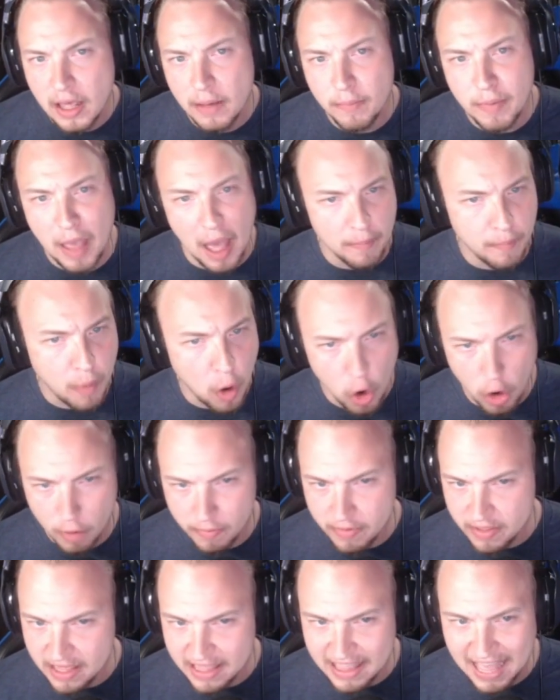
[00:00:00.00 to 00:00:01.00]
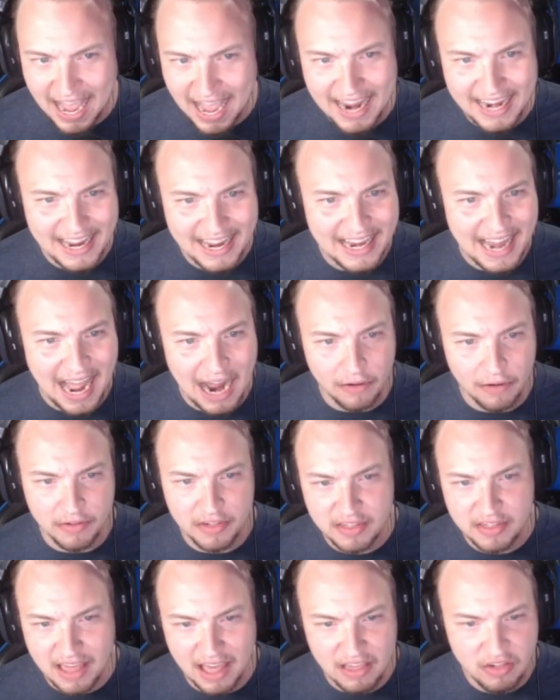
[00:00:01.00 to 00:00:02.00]
But yeah, Parham is a tight end out of
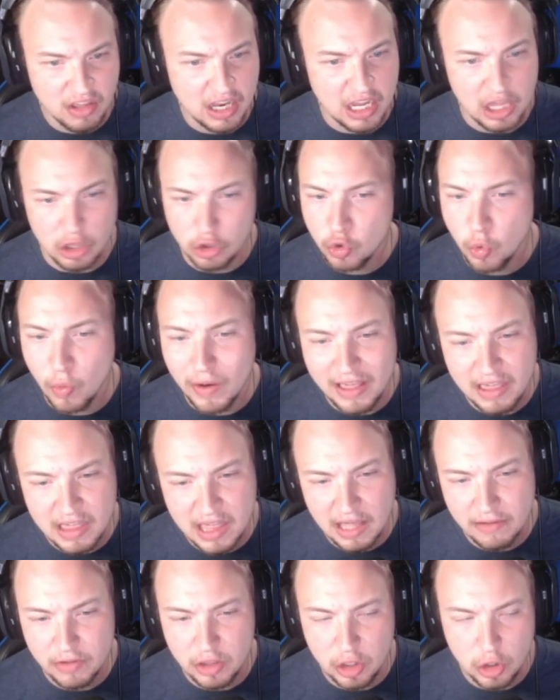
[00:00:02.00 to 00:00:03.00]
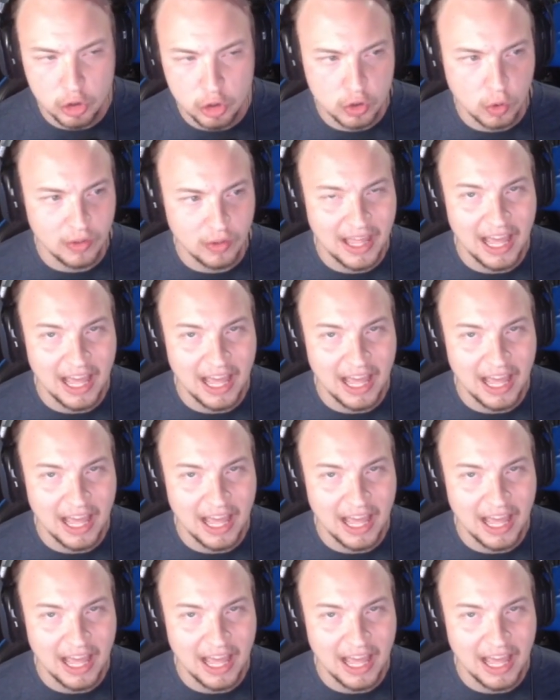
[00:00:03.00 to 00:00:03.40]
Stetson. He's 27 years old.